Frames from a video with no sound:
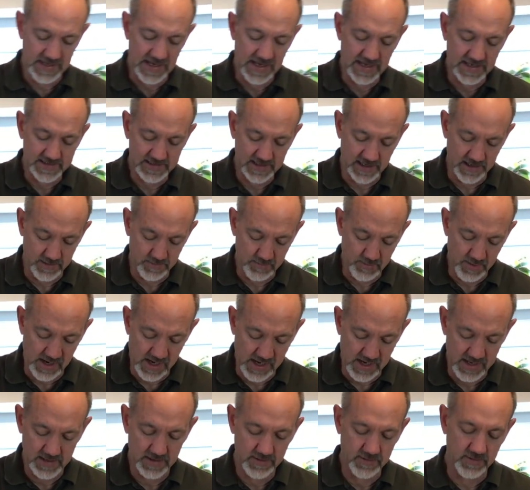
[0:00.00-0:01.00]
cast iron
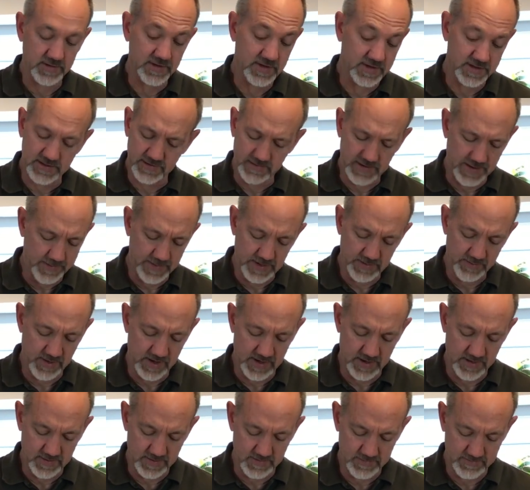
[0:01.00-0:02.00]
pot or the ceramic
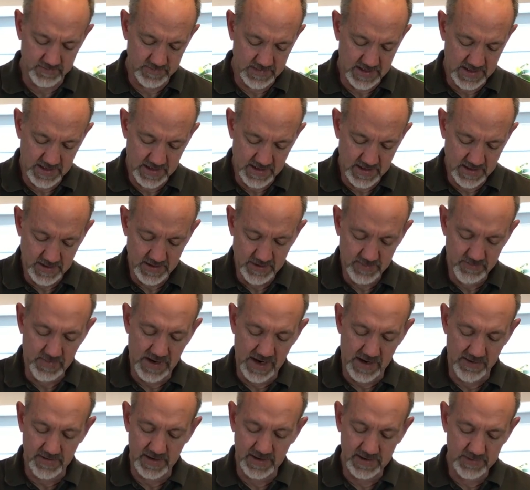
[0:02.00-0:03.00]
pot or
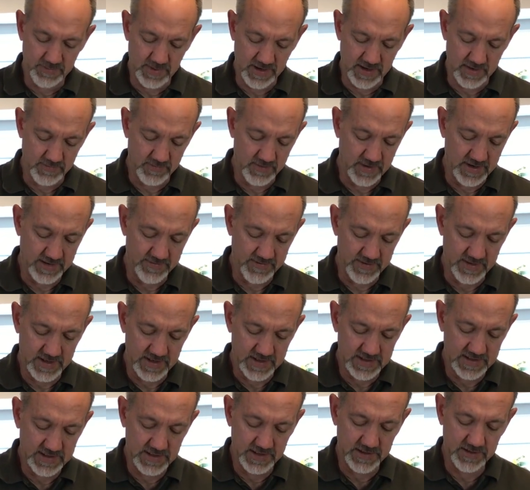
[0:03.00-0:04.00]
Pyrex pot or whatever it
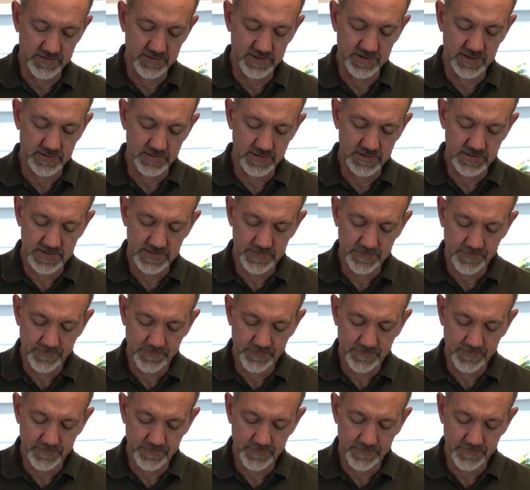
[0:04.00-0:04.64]
is that you use.